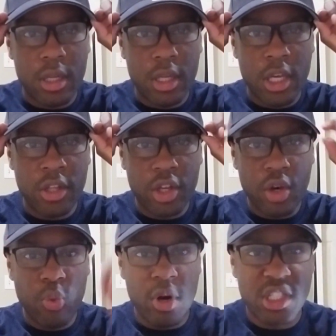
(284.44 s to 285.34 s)
In the
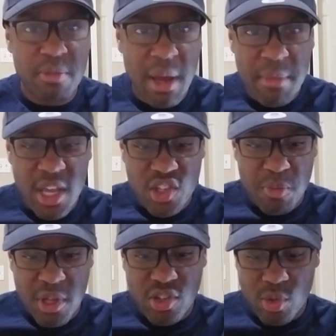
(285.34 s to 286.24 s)
good words of my man
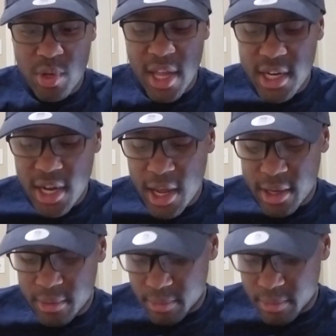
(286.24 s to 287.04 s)
Spitz 389.